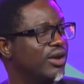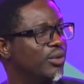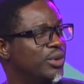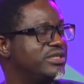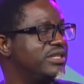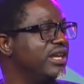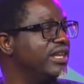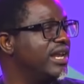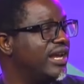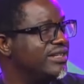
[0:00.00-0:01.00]
Once
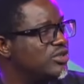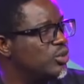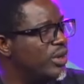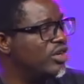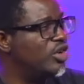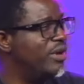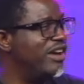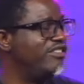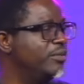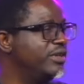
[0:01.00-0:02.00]
again, I'd like to welcome
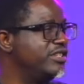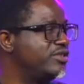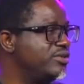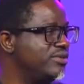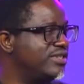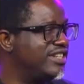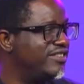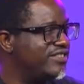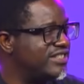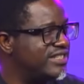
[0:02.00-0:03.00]
everybody to
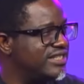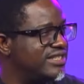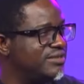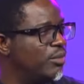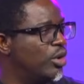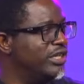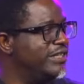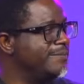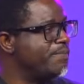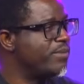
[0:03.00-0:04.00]
service this
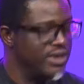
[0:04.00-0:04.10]
morning.